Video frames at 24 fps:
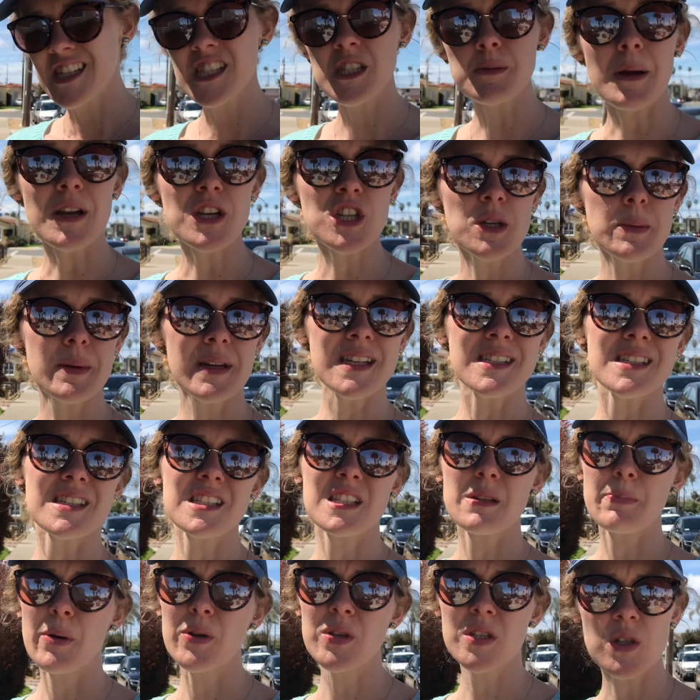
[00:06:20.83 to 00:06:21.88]
especially because it's
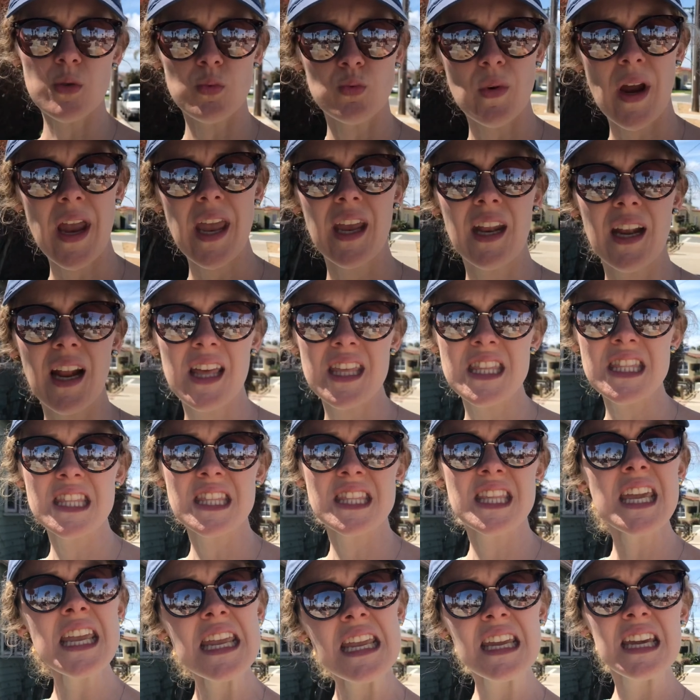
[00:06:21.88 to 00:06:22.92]
supposed to rain. I
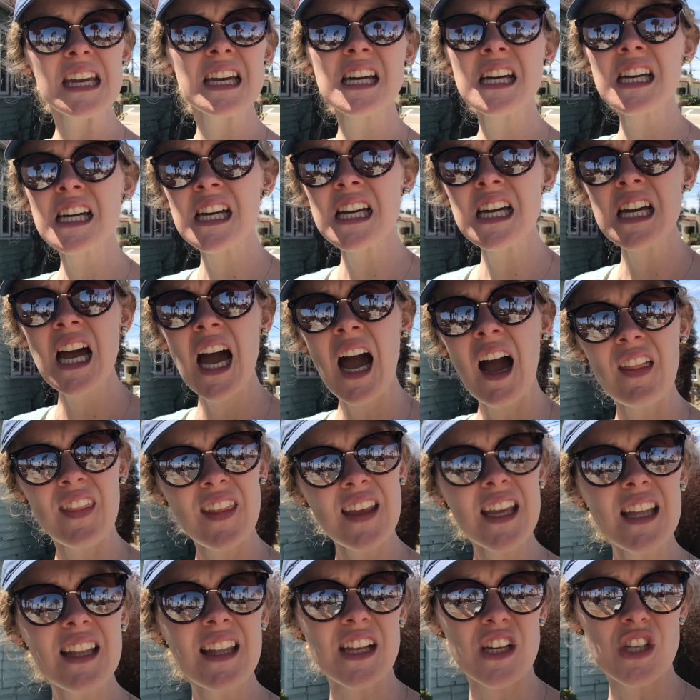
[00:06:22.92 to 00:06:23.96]
think
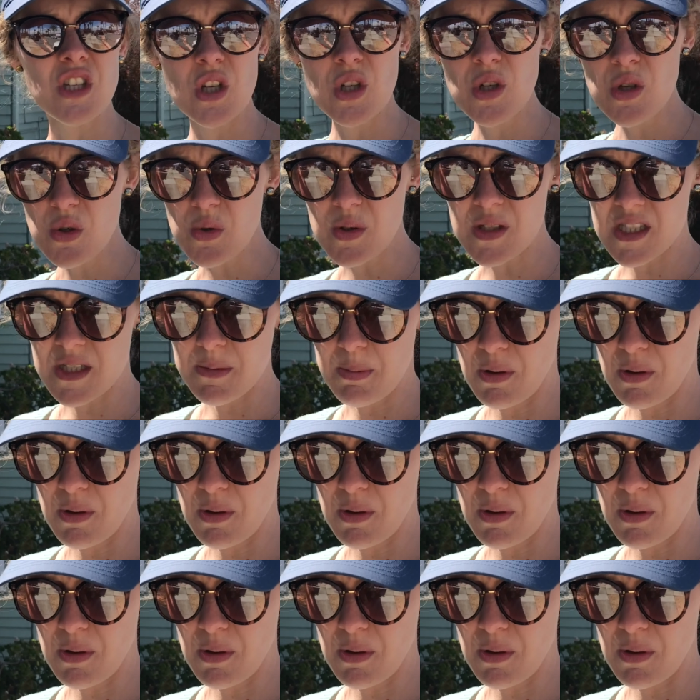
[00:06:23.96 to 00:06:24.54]
at like 2 it's